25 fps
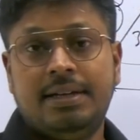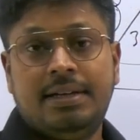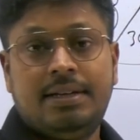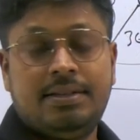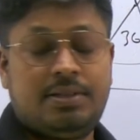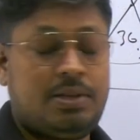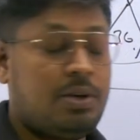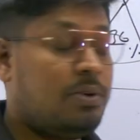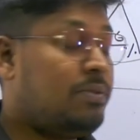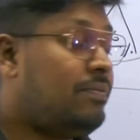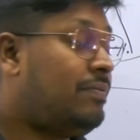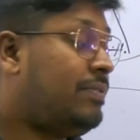
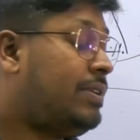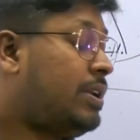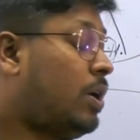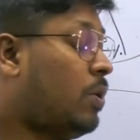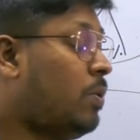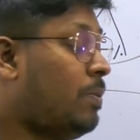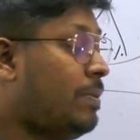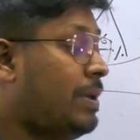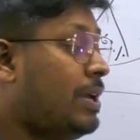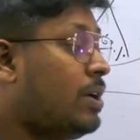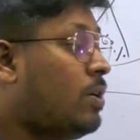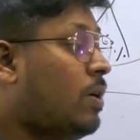So now
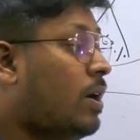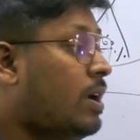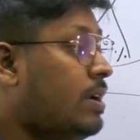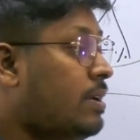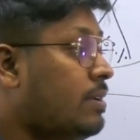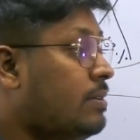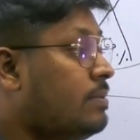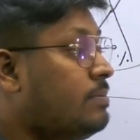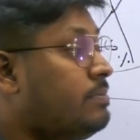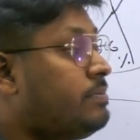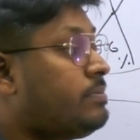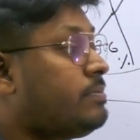we
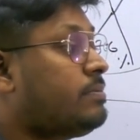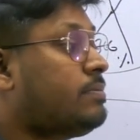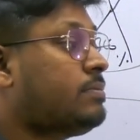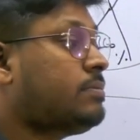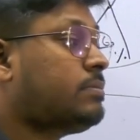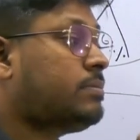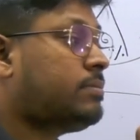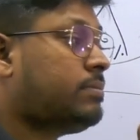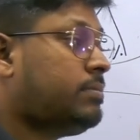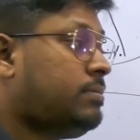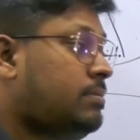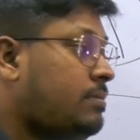got
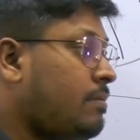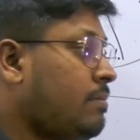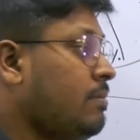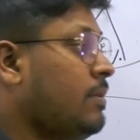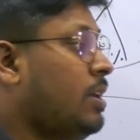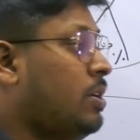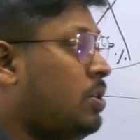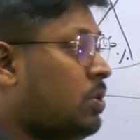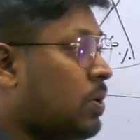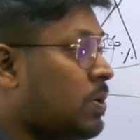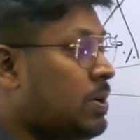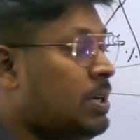
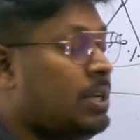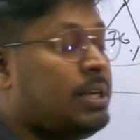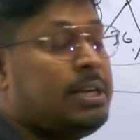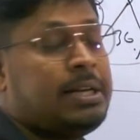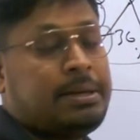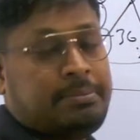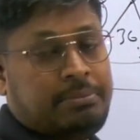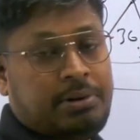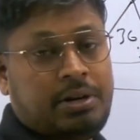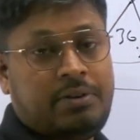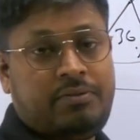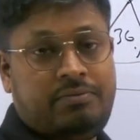the total
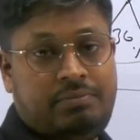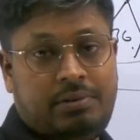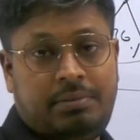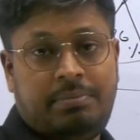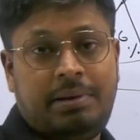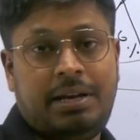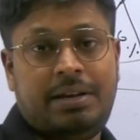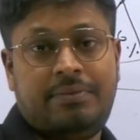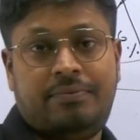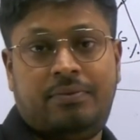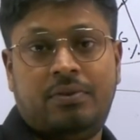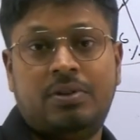number of
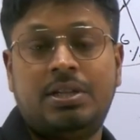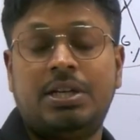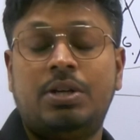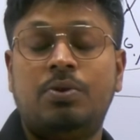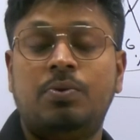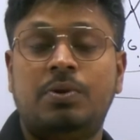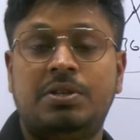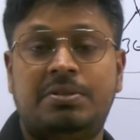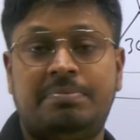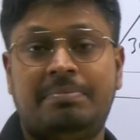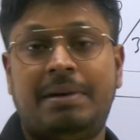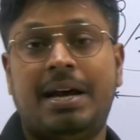mobile phone that
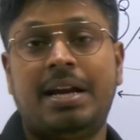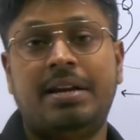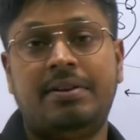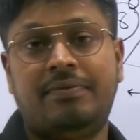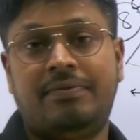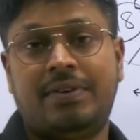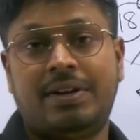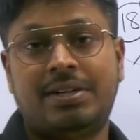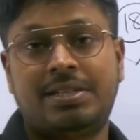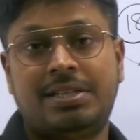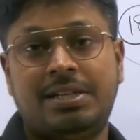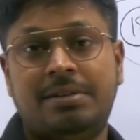was
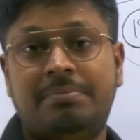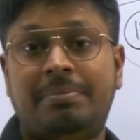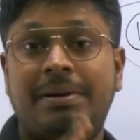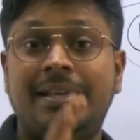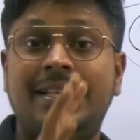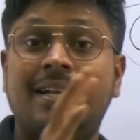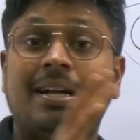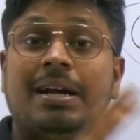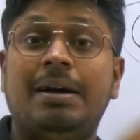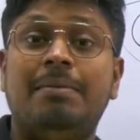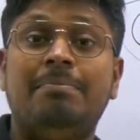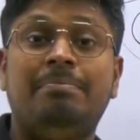manufactured by
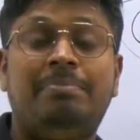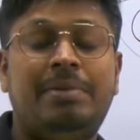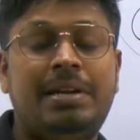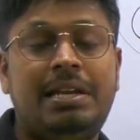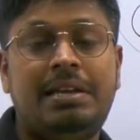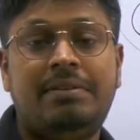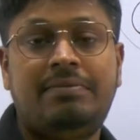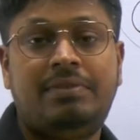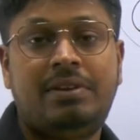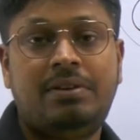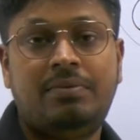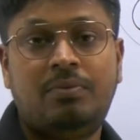the
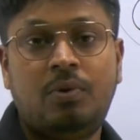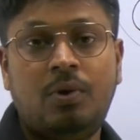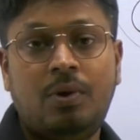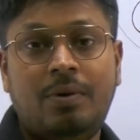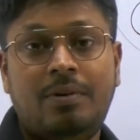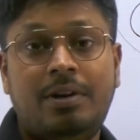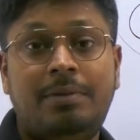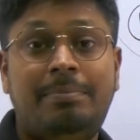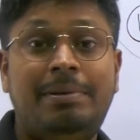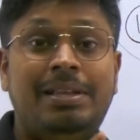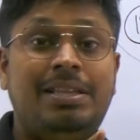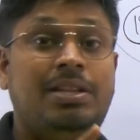company Vivo
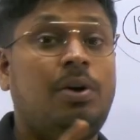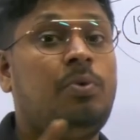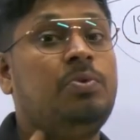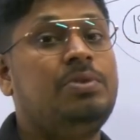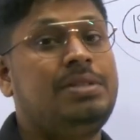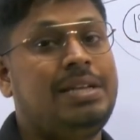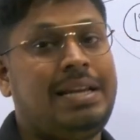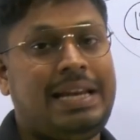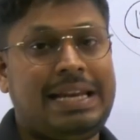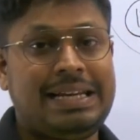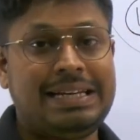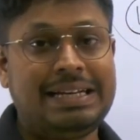will be
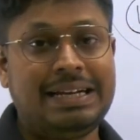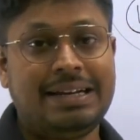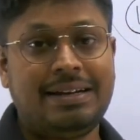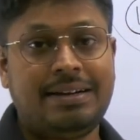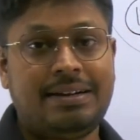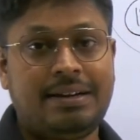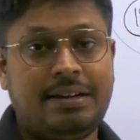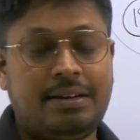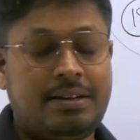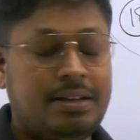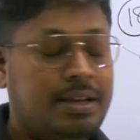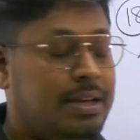
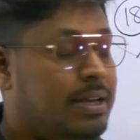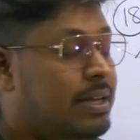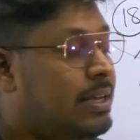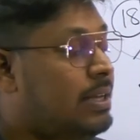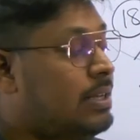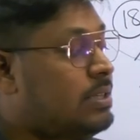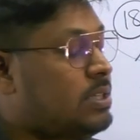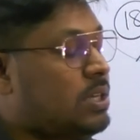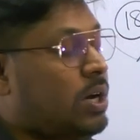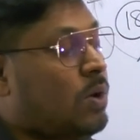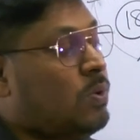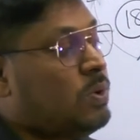1800.
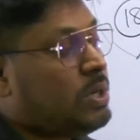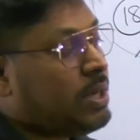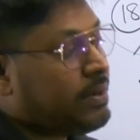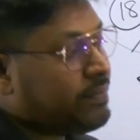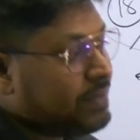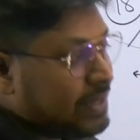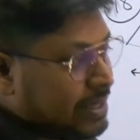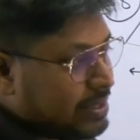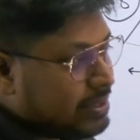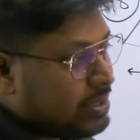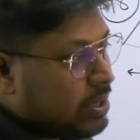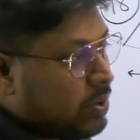So out
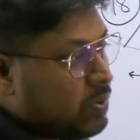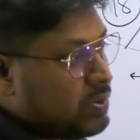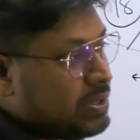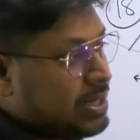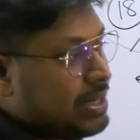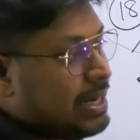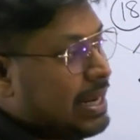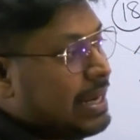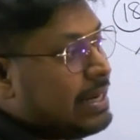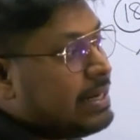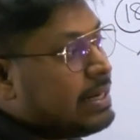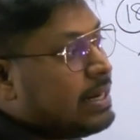of the
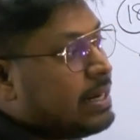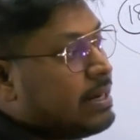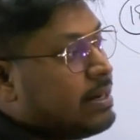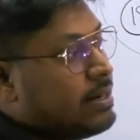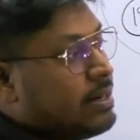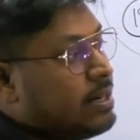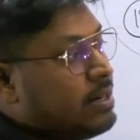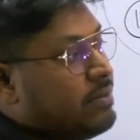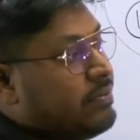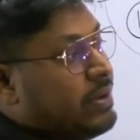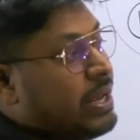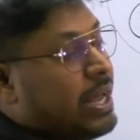
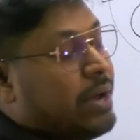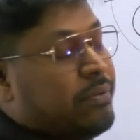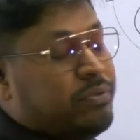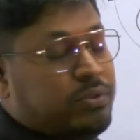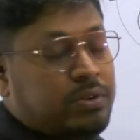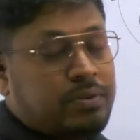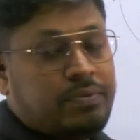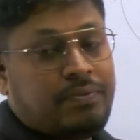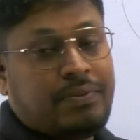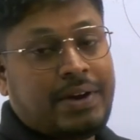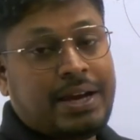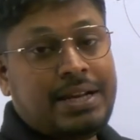1800, we have
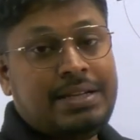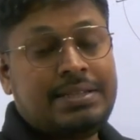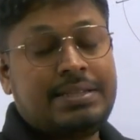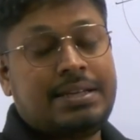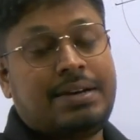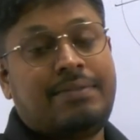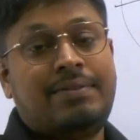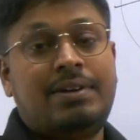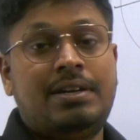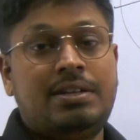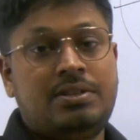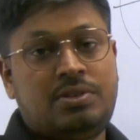to find
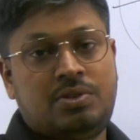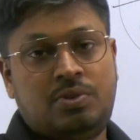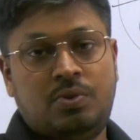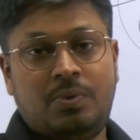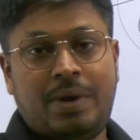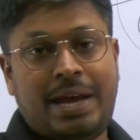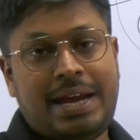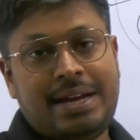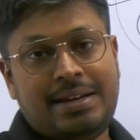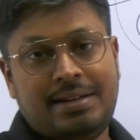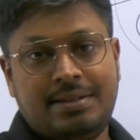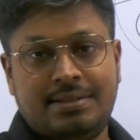
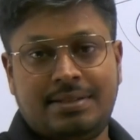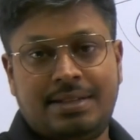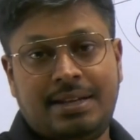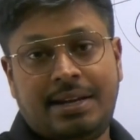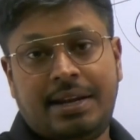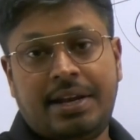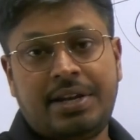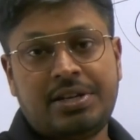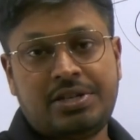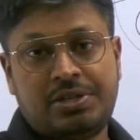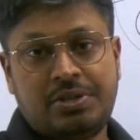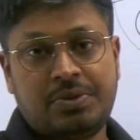7:8 is the
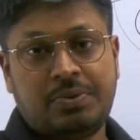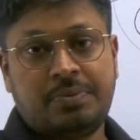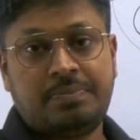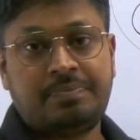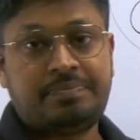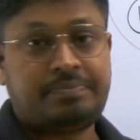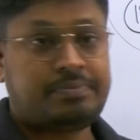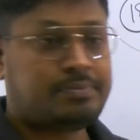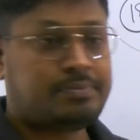ratio.